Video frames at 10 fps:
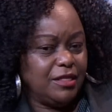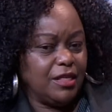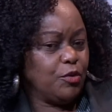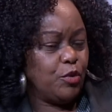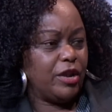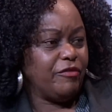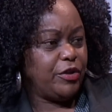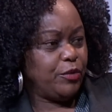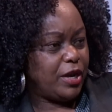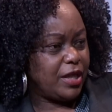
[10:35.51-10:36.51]
think whatever
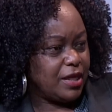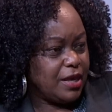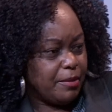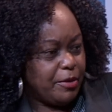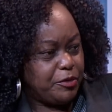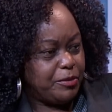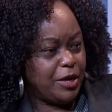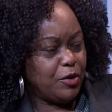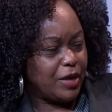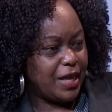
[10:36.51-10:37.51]
you want to think about me. I
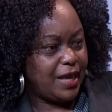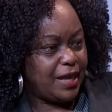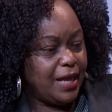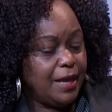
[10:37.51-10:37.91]
don't care.